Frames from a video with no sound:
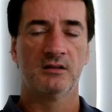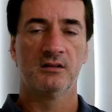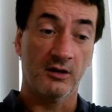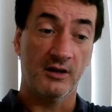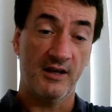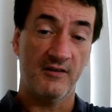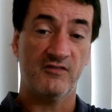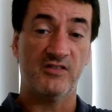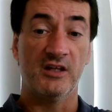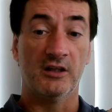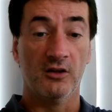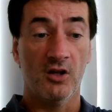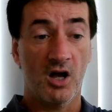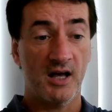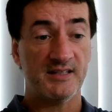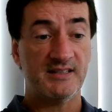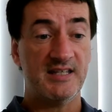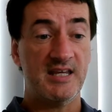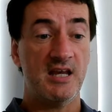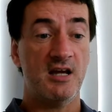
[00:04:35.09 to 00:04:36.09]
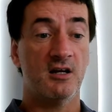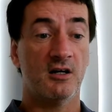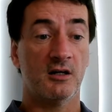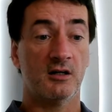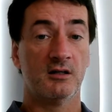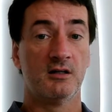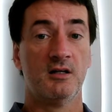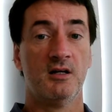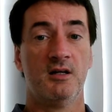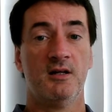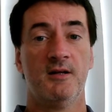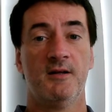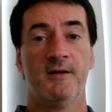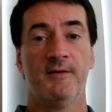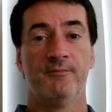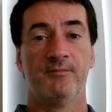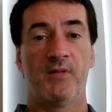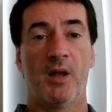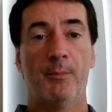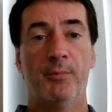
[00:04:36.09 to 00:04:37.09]
If the laws here
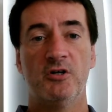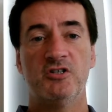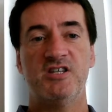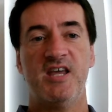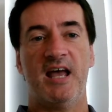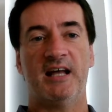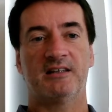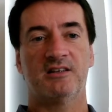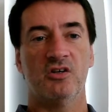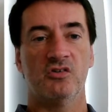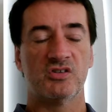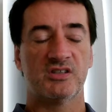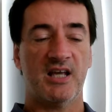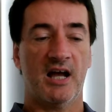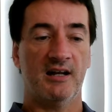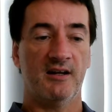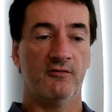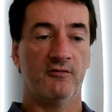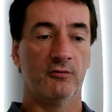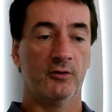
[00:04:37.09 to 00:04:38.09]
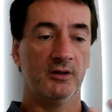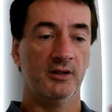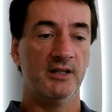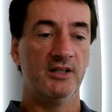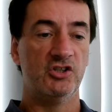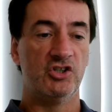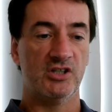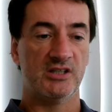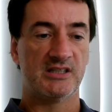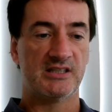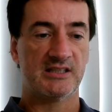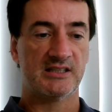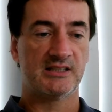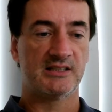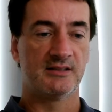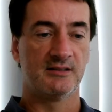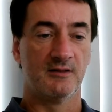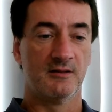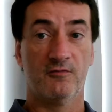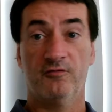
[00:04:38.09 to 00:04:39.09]
protect those kind of religious
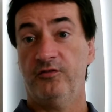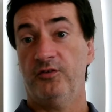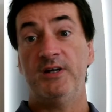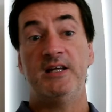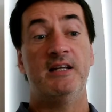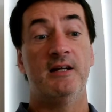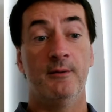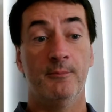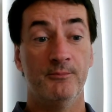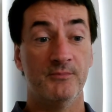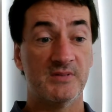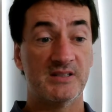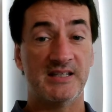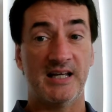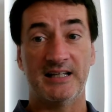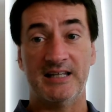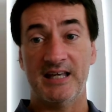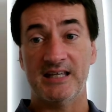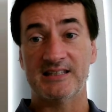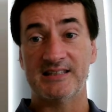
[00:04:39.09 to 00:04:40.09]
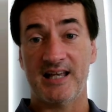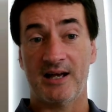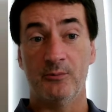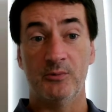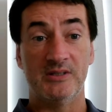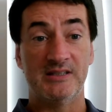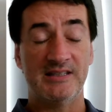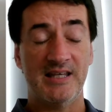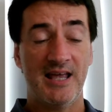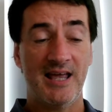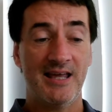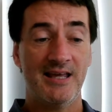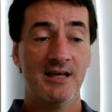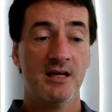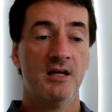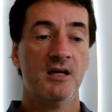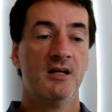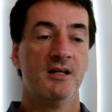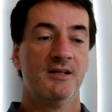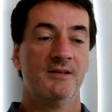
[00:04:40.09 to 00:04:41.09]
freedoms, I guess I would say,
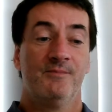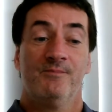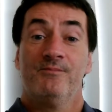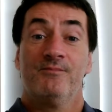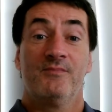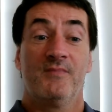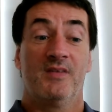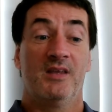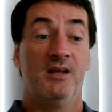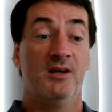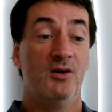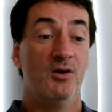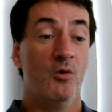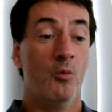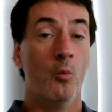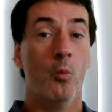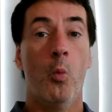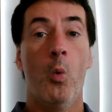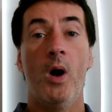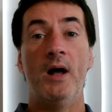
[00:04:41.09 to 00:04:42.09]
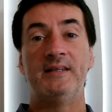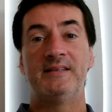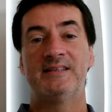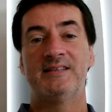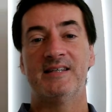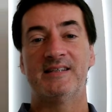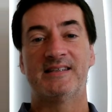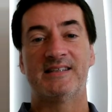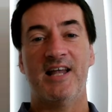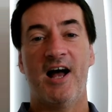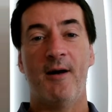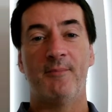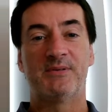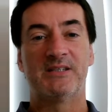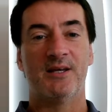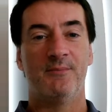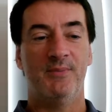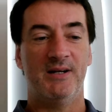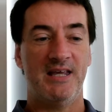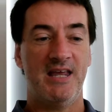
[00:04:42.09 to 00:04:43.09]
what's to stop
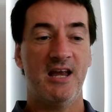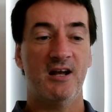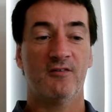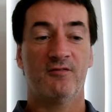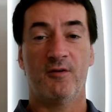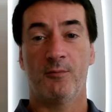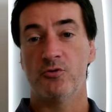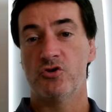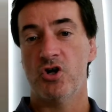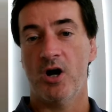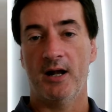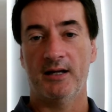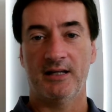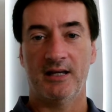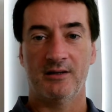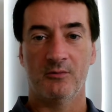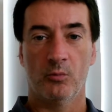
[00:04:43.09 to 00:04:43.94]
somebody here from trying it?